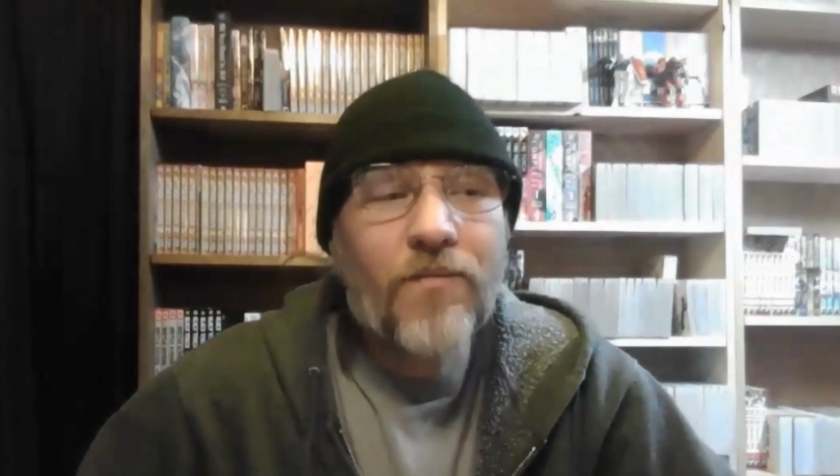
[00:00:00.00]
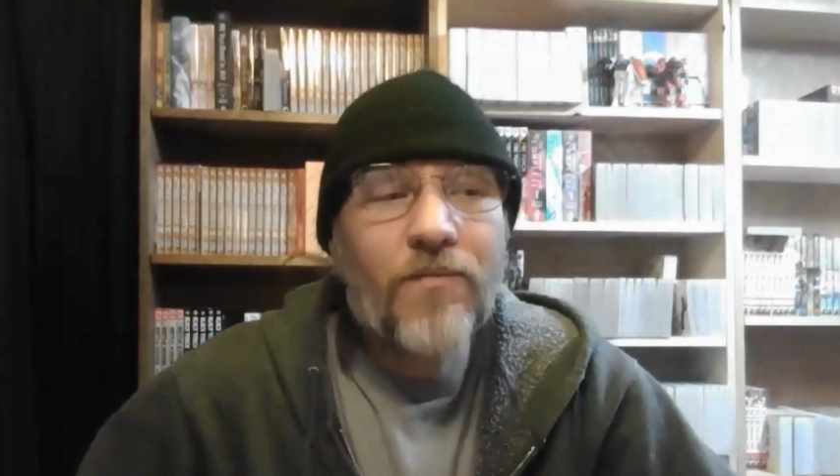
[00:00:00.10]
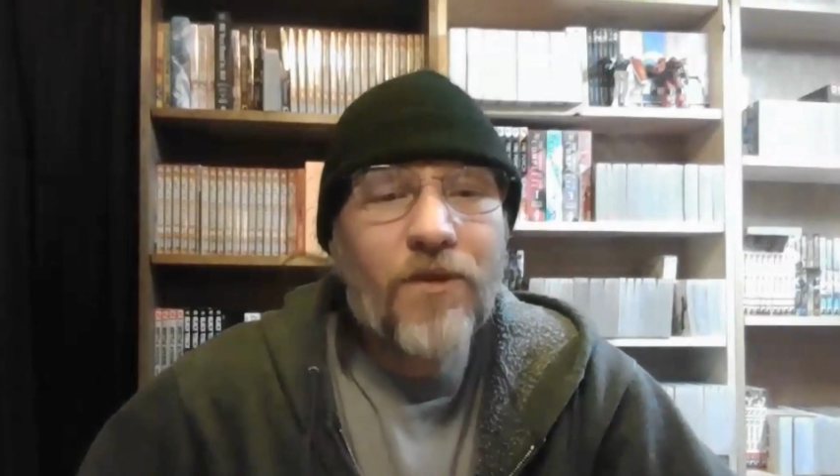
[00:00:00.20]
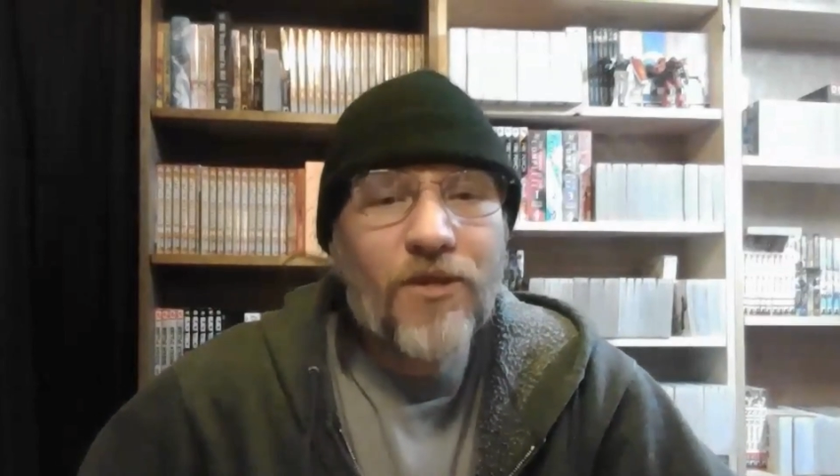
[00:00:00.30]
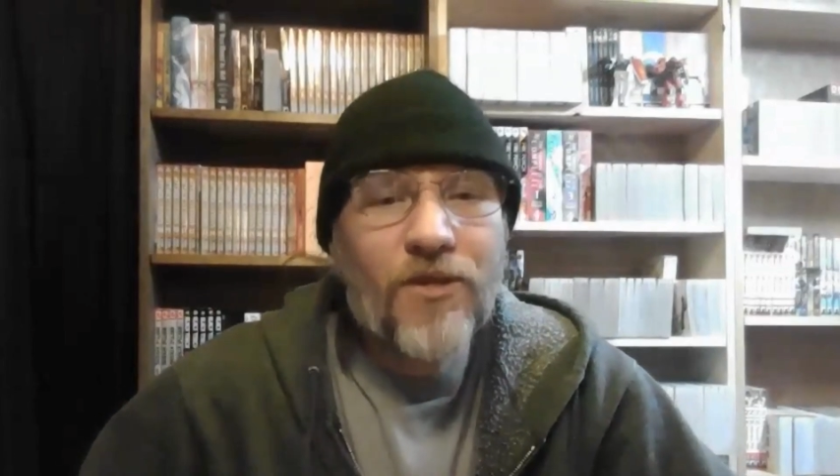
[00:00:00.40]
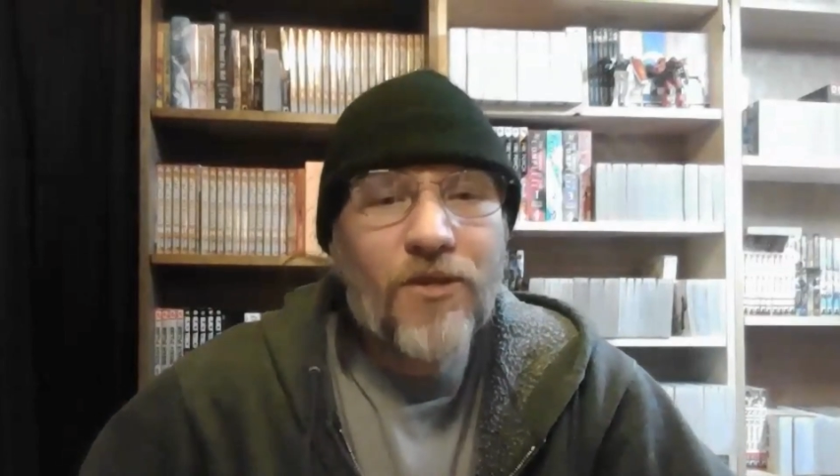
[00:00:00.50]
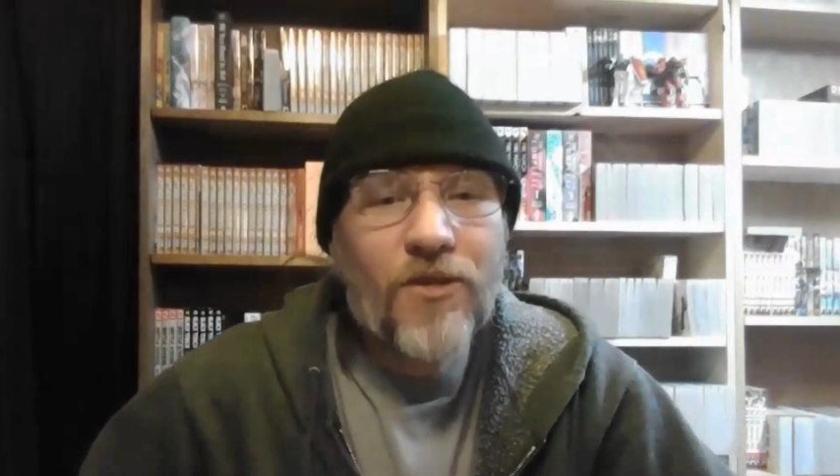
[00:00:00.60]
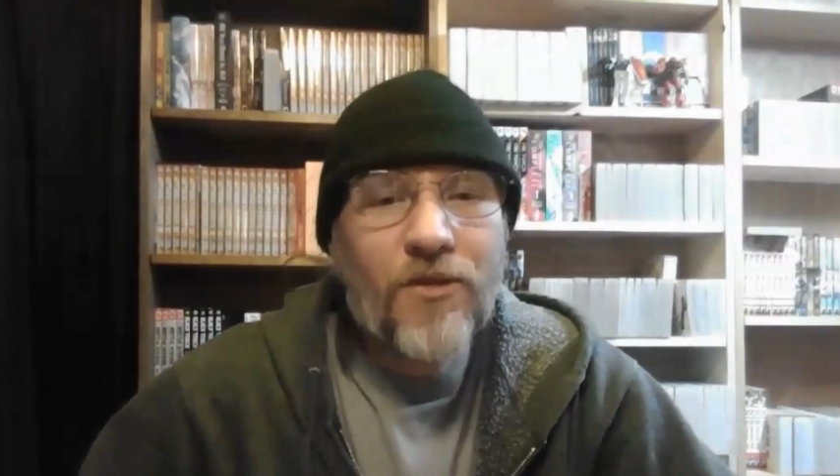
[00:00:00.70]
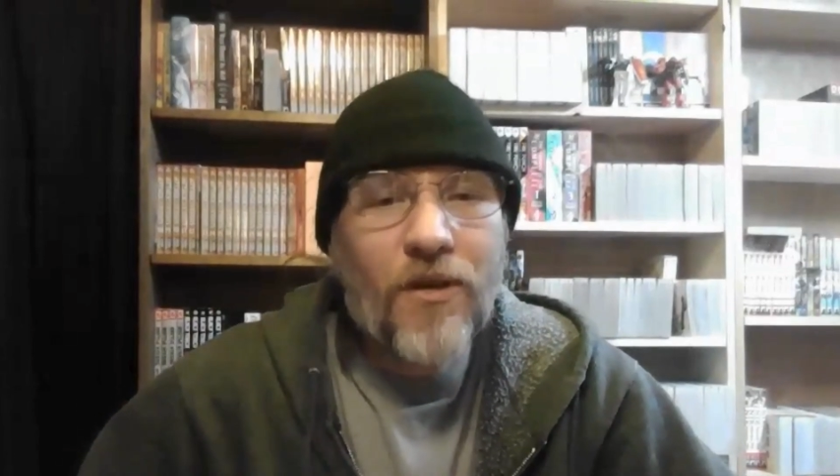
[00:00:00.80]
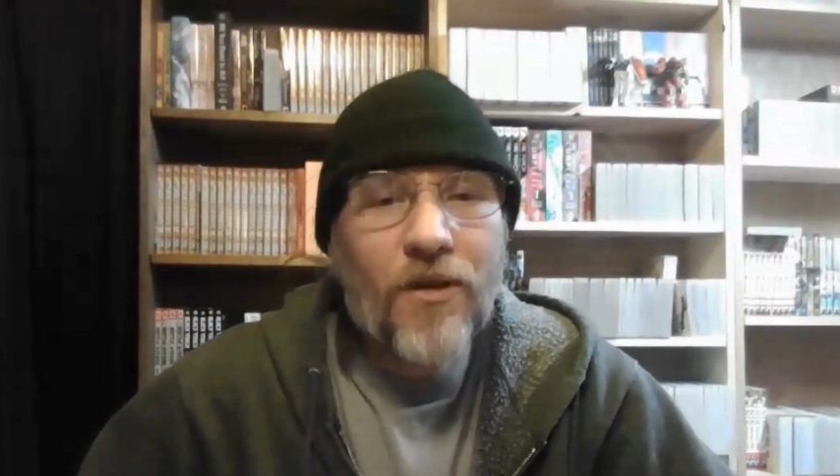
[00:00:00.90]

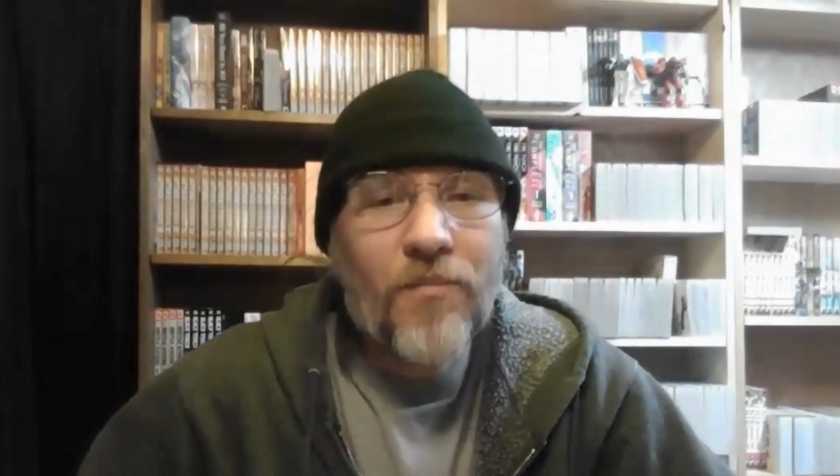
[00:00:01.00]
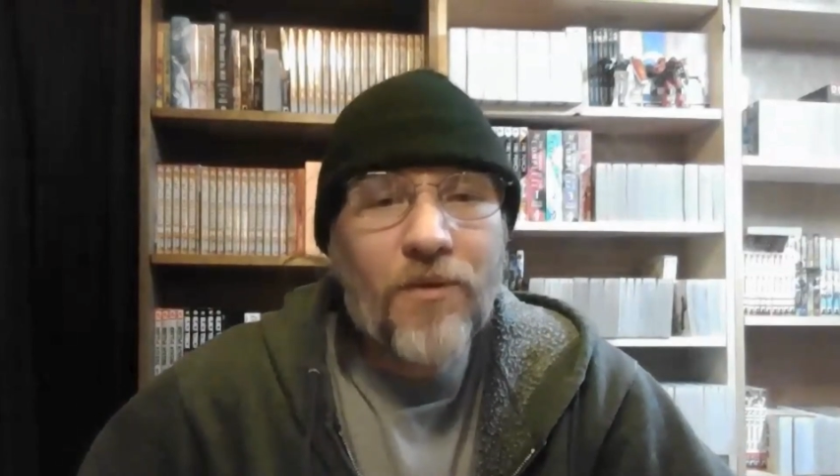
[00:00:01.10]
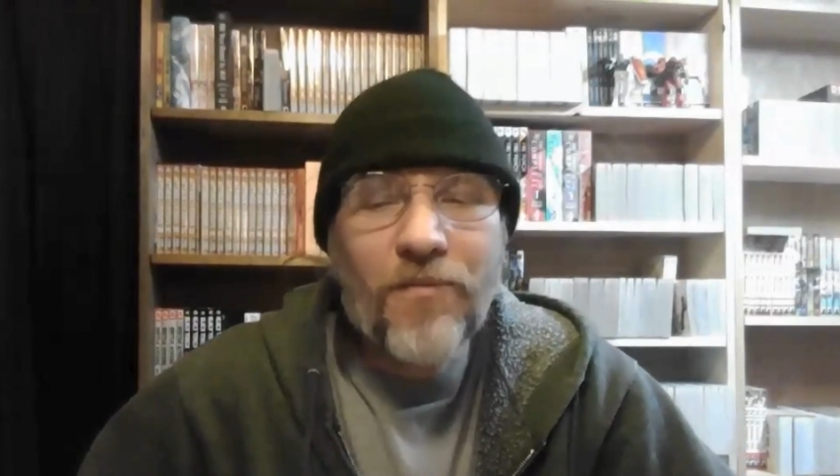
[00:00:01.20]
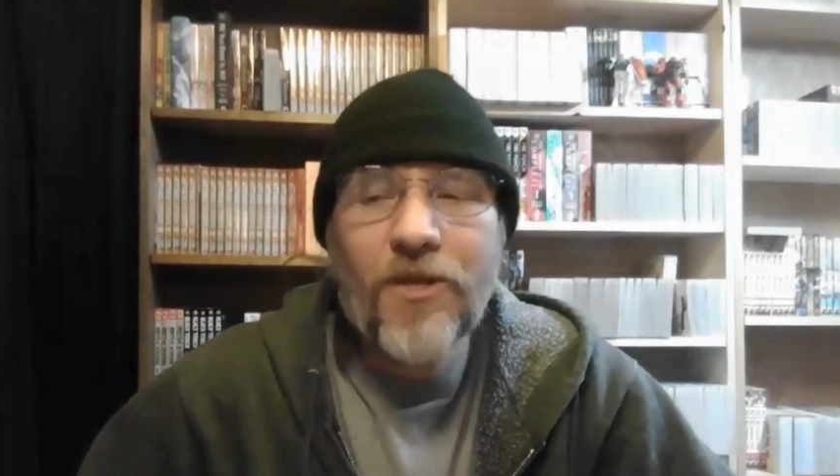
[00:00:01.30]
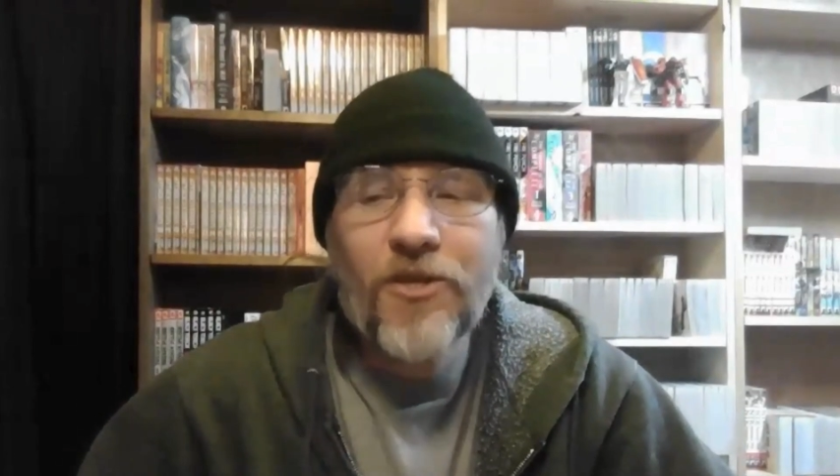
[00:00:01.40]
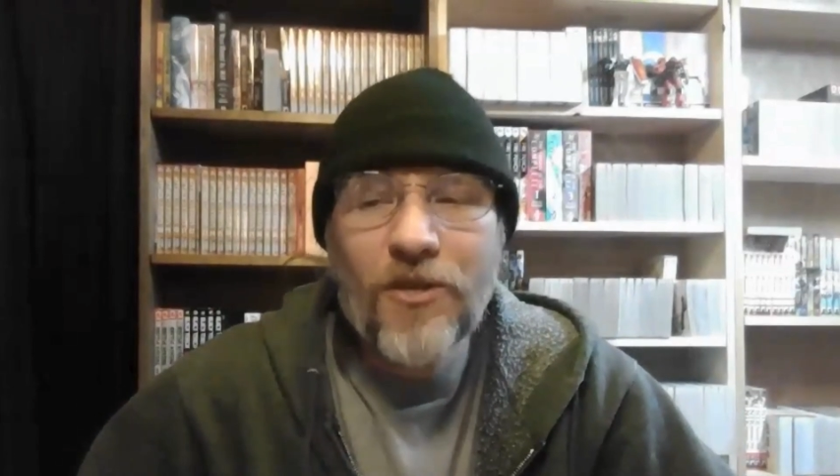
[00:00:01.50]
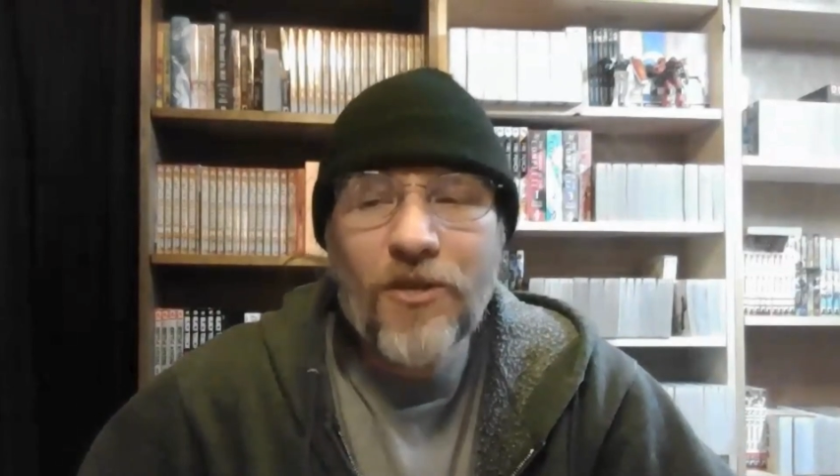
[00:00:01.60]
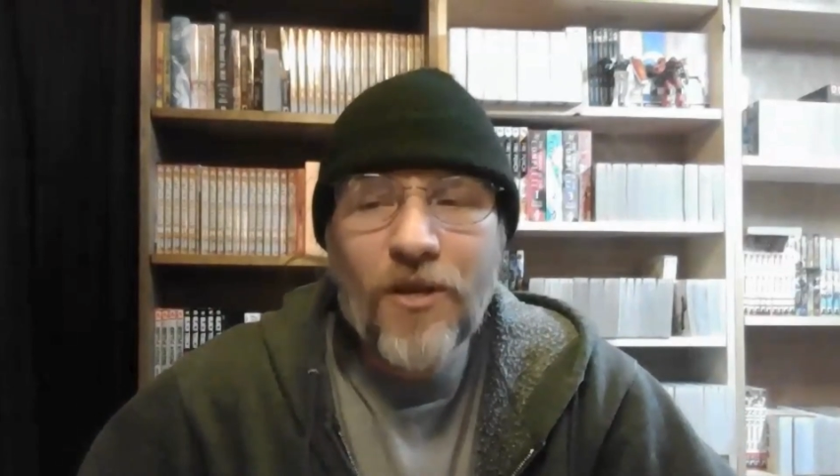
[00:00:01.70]
division